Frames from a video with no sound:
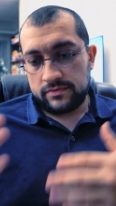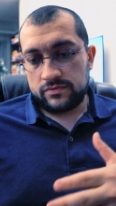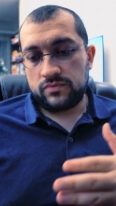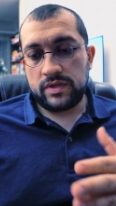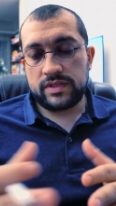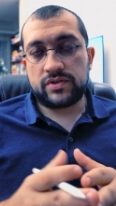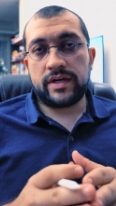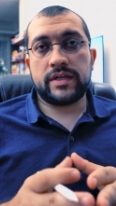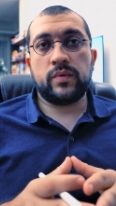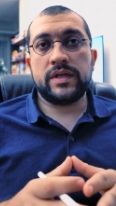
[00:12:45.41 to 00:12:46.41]
We
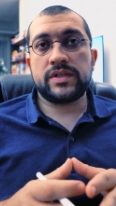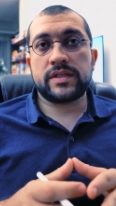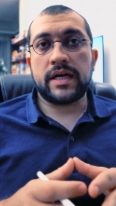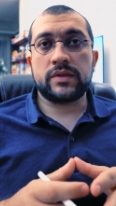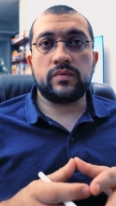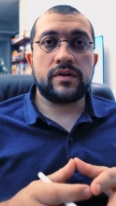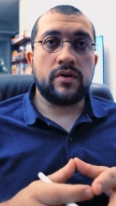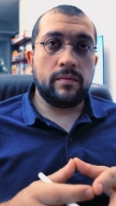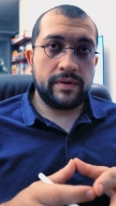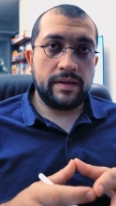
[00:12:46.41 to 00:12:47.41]
straight away start with
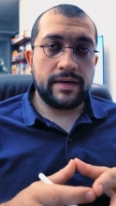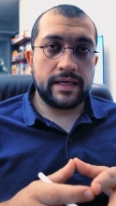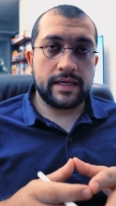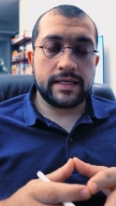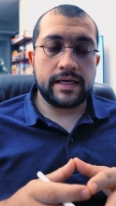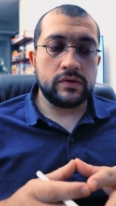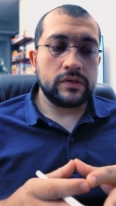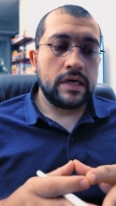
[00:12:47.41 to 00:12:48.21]
company bank account.